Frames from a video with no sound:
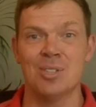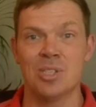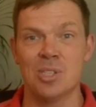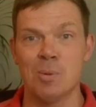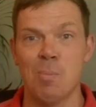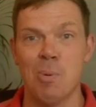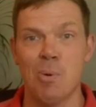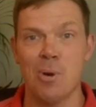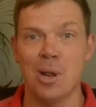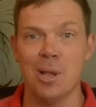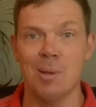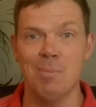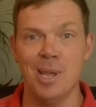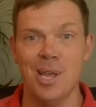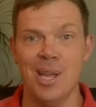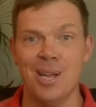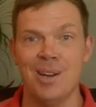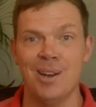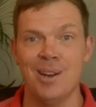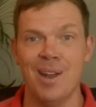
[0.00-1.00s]
supporting
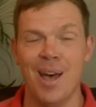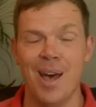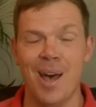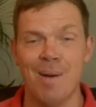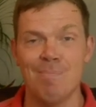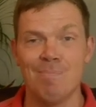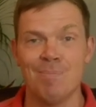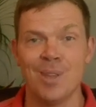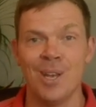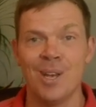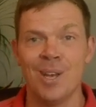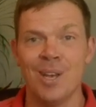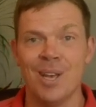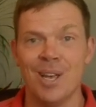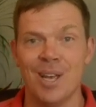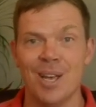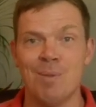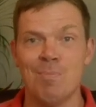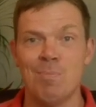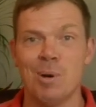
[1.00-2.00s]
me
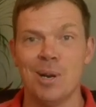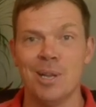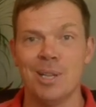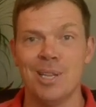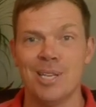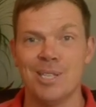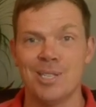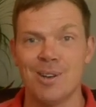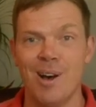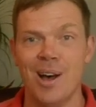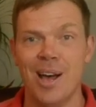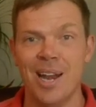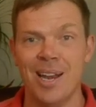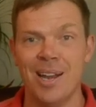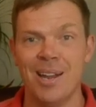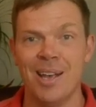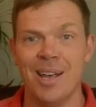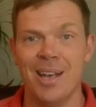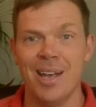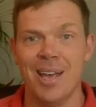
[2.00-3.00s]
in putting these
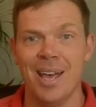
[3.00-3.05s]
on.